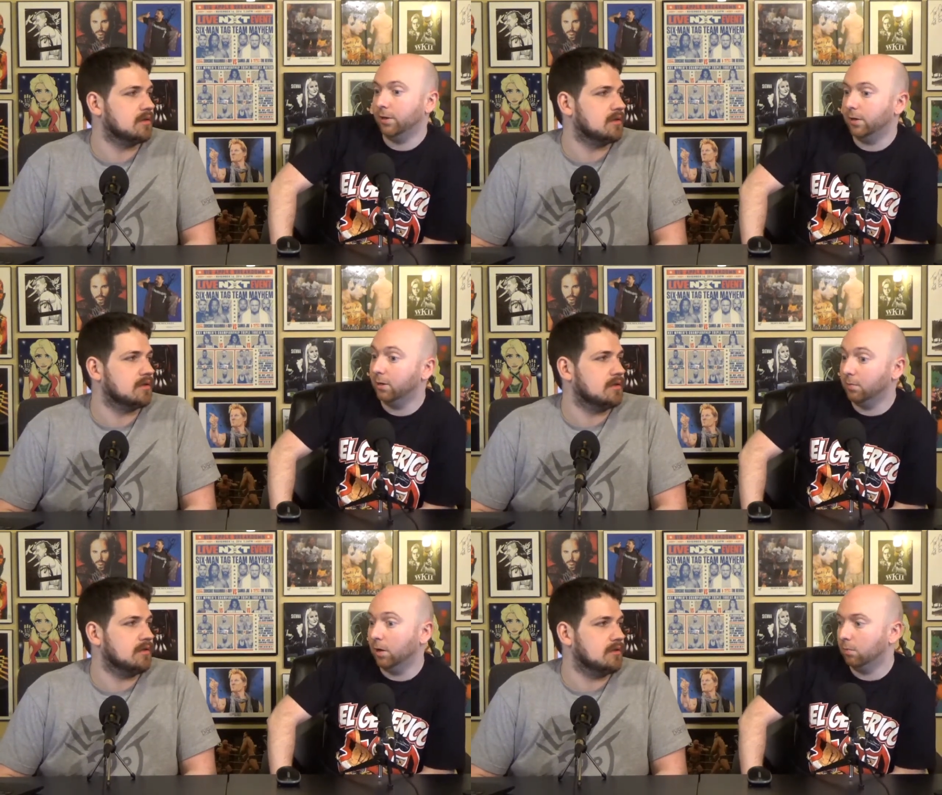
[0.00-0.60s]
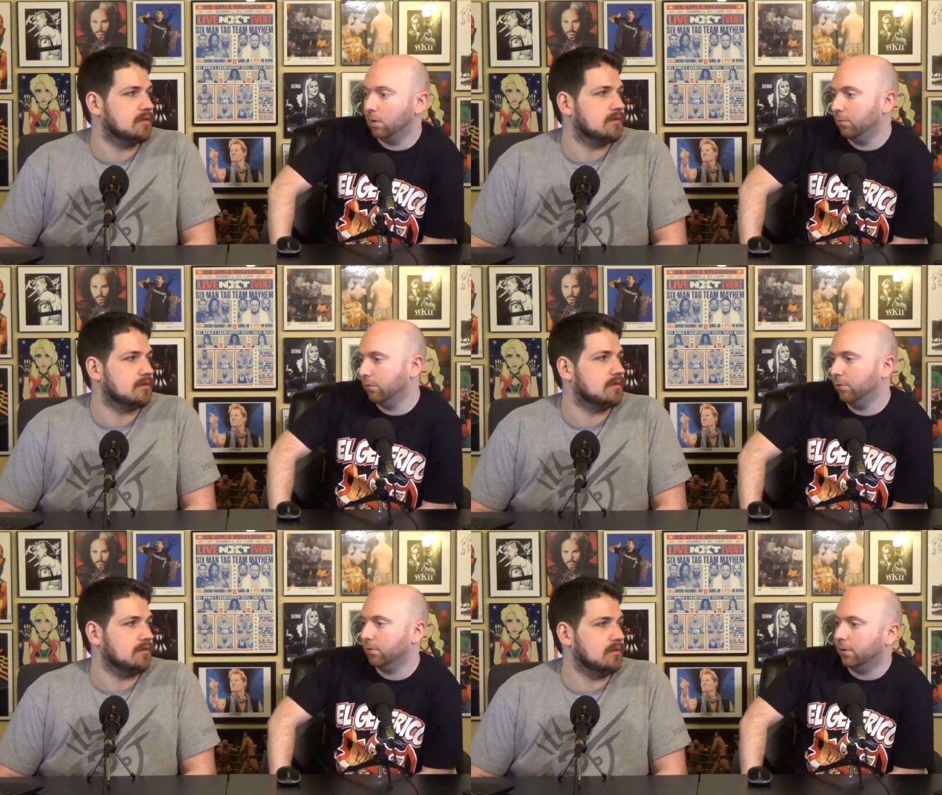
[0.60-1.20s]
Speaker 1: beat him. Now I'm coming
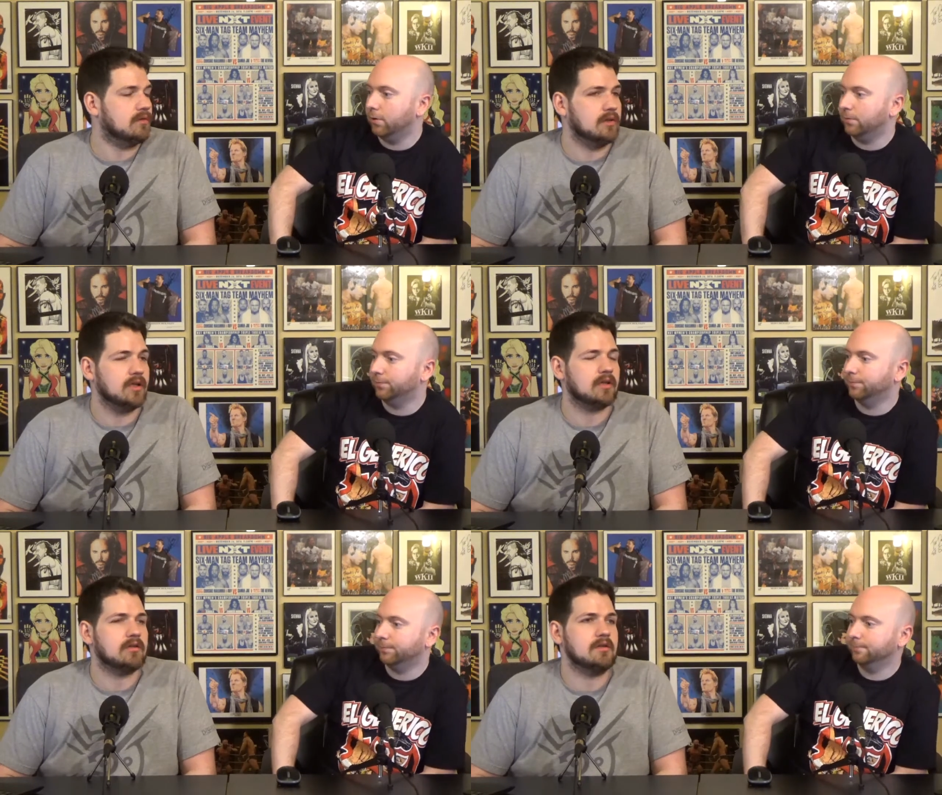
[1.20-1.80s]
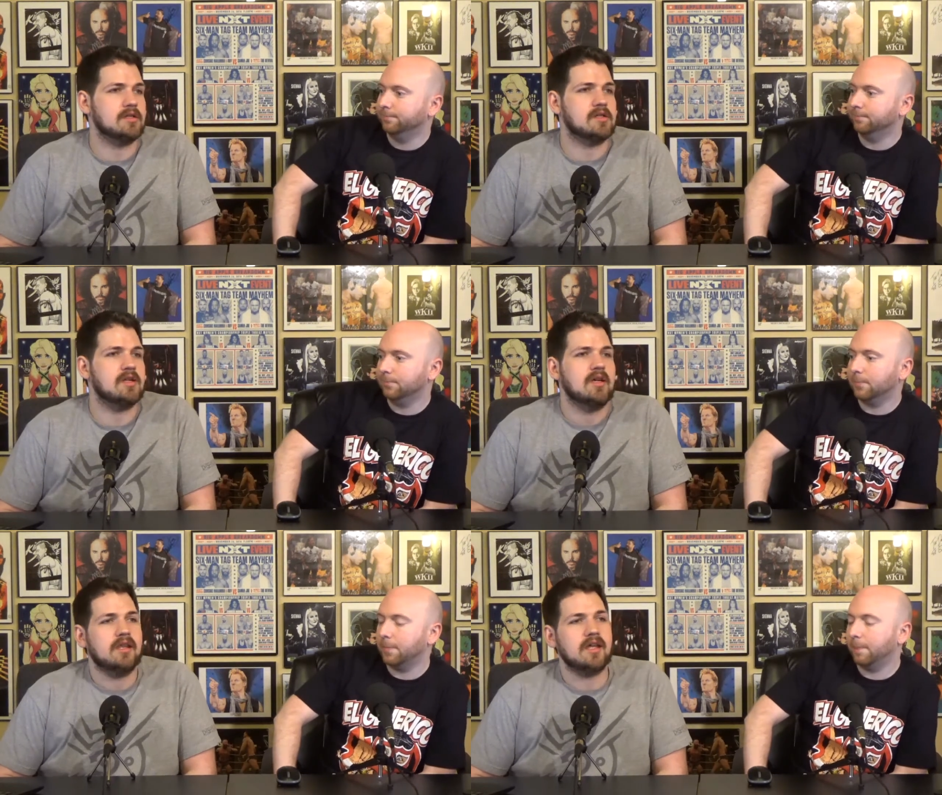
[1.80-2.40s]
for your title." Yeah,
Speaker 2: because
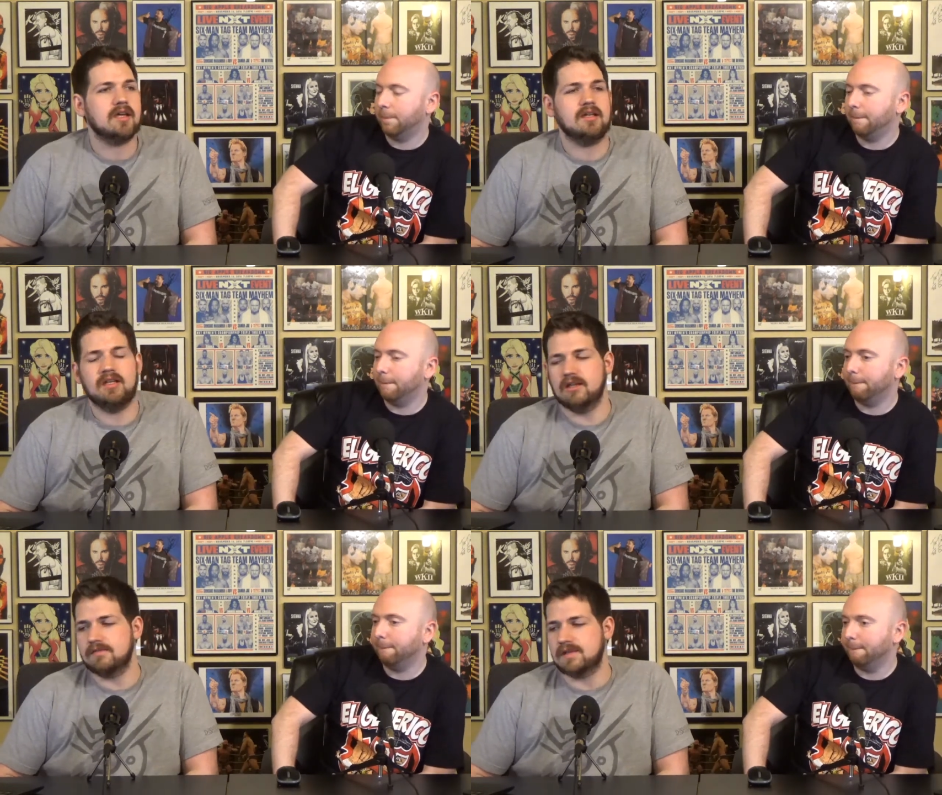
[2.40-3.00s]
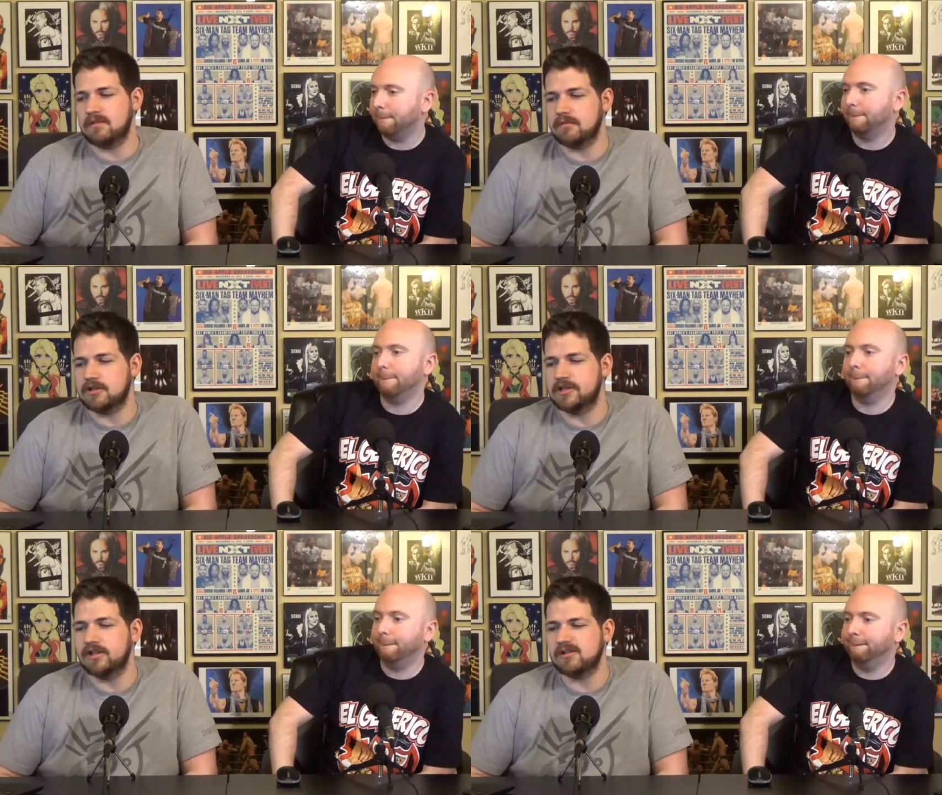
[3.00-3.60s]
that gives him
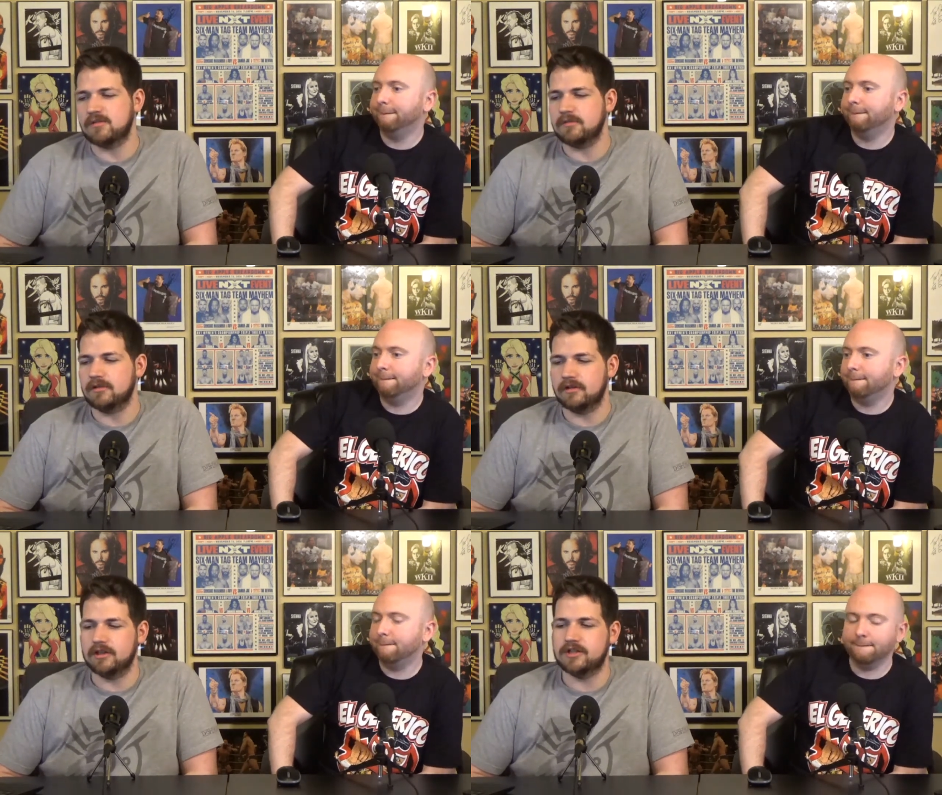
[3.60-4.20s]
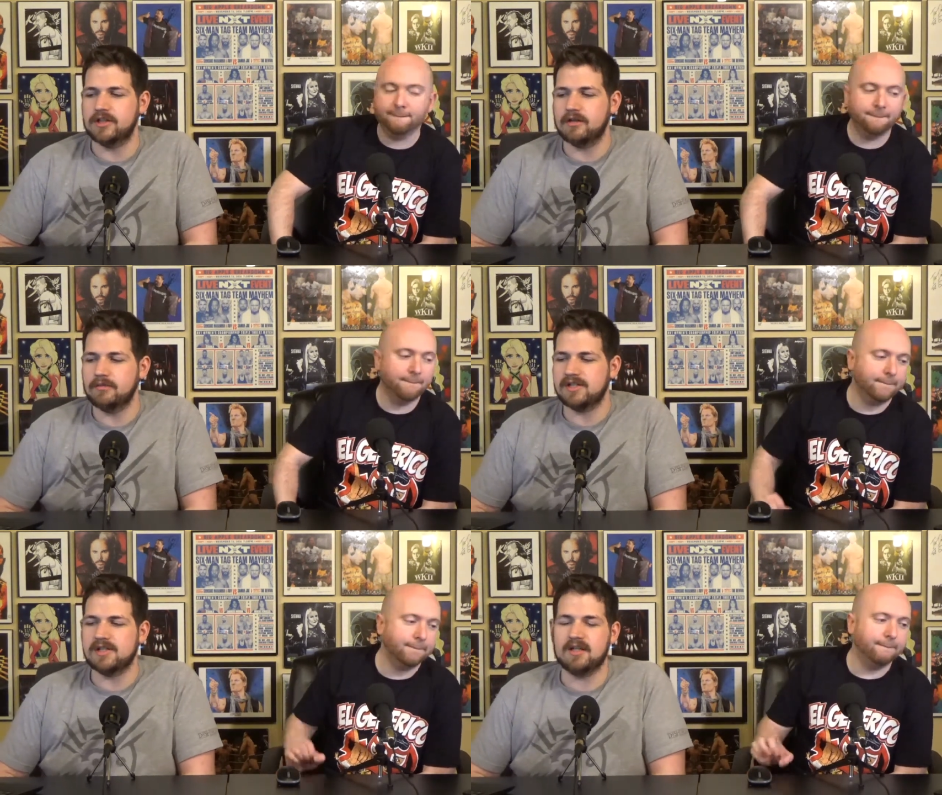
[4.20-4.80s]
legit
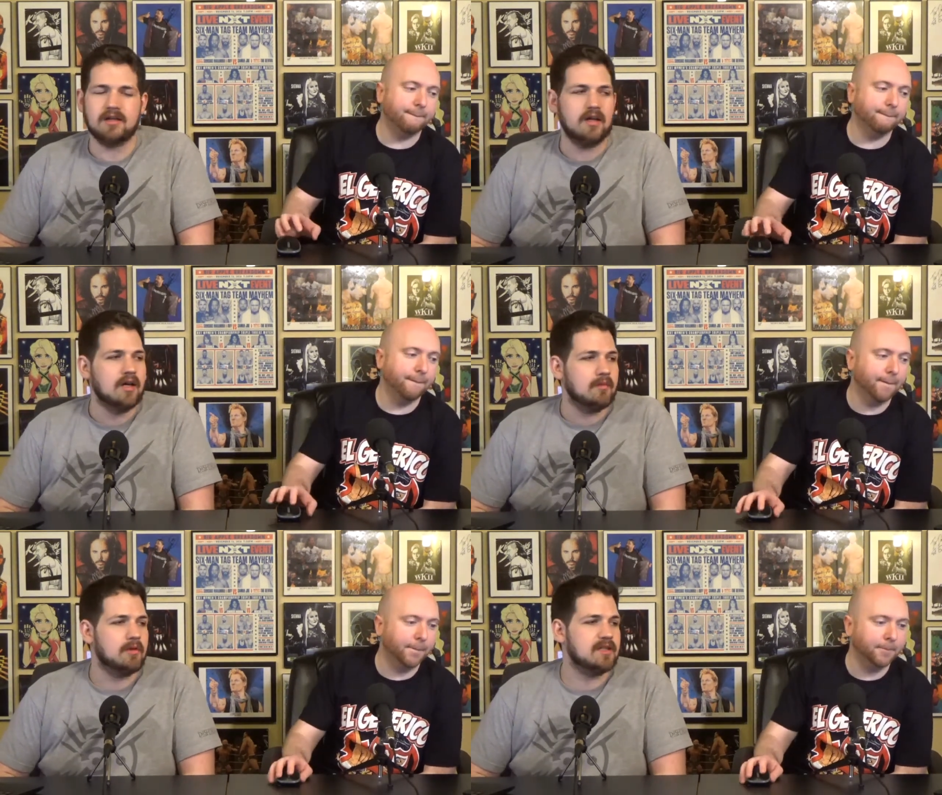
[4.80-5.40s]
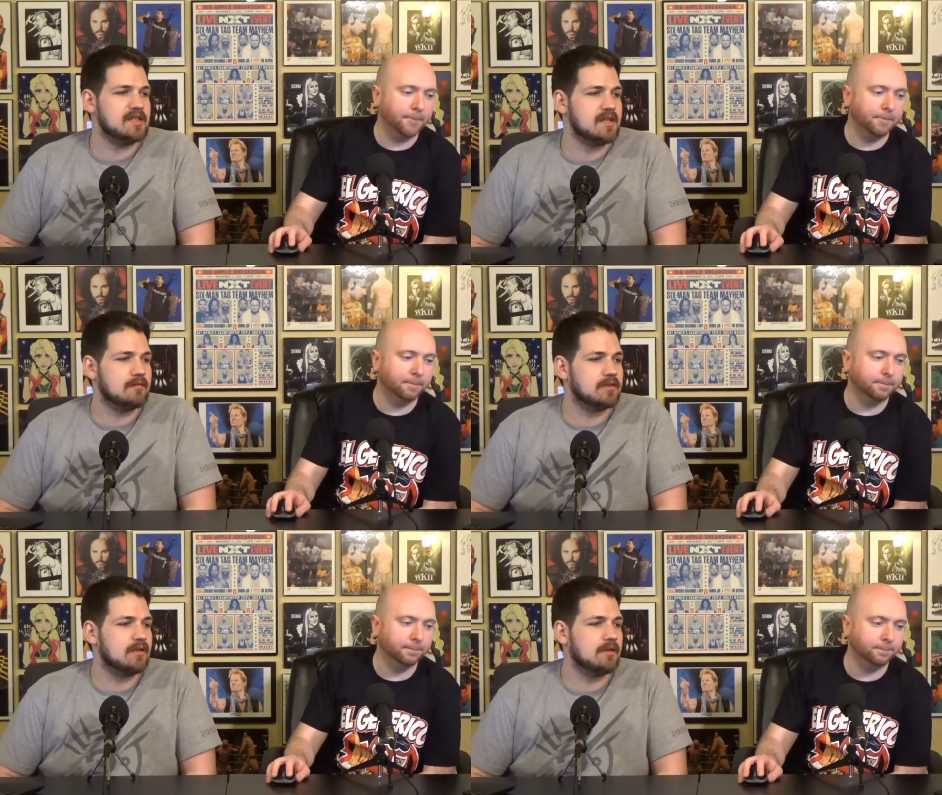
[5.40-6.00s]
legitimacy. Yeah, but at the
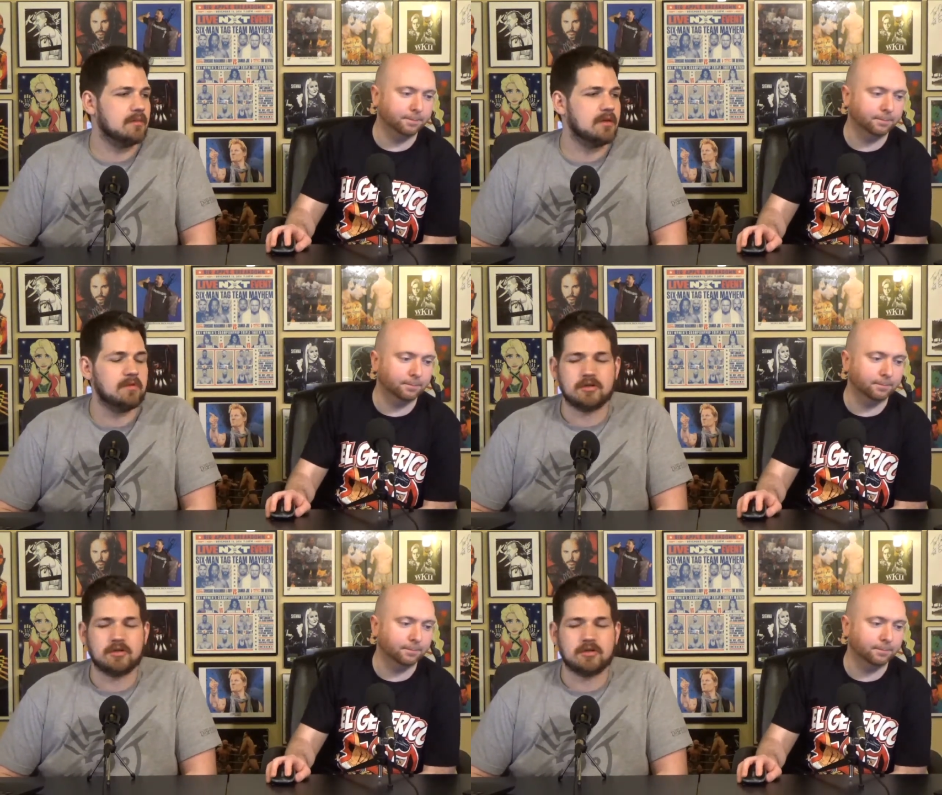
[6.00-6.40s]
same time, they might